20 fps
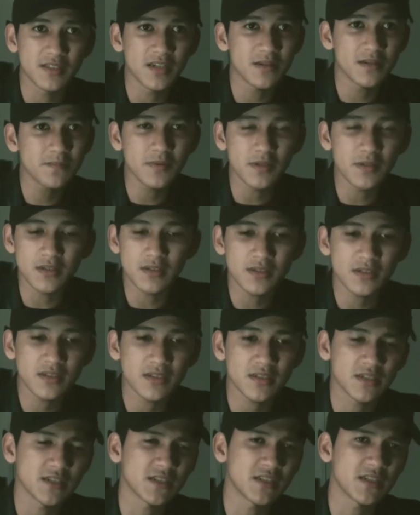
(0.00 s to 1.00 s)
such
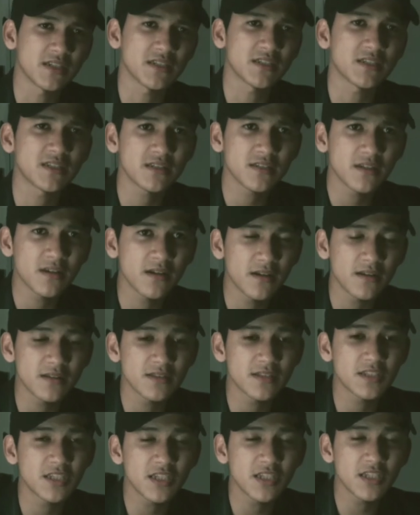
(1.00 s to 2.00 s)
as
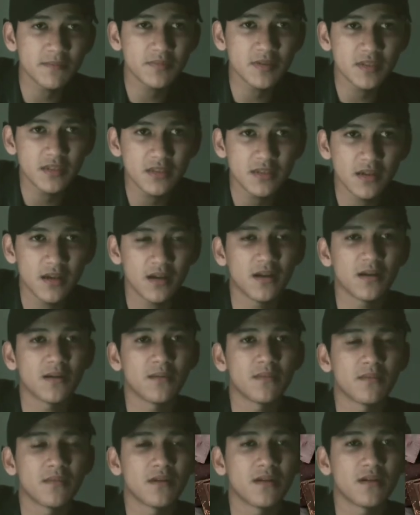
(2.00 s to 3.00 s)
chips,
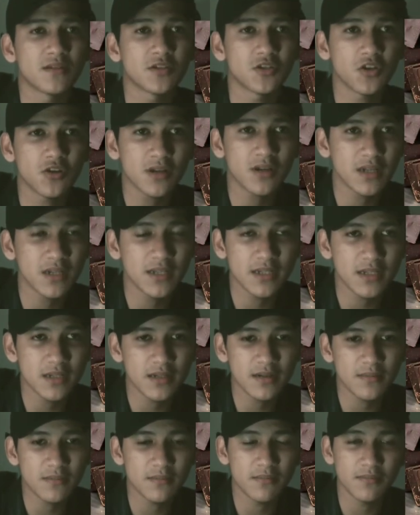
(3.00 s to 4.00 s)
chocolate,
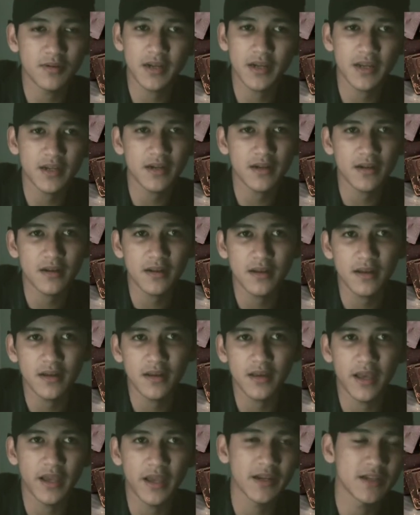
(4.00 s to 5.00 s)
bread,
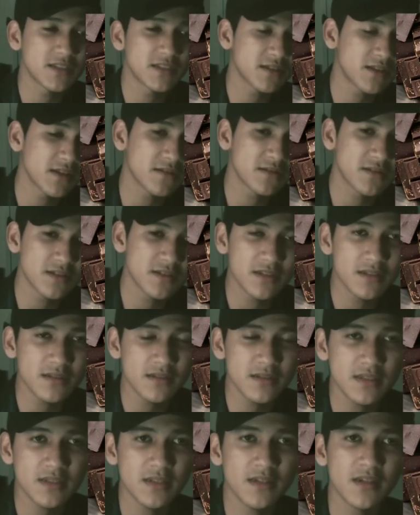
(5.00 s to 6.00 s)
energetic drinks,
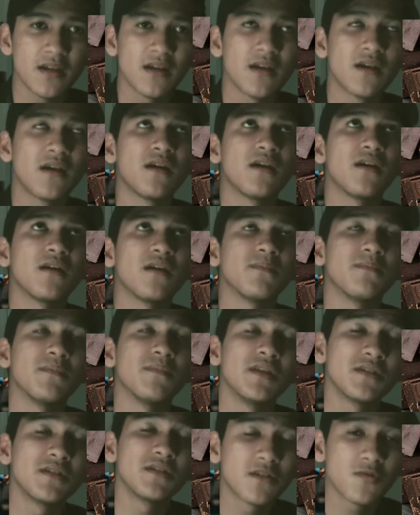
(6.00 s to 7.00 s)
mineral
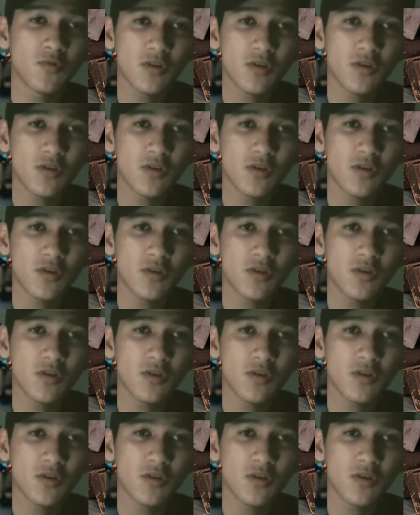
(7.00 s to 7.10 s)
water,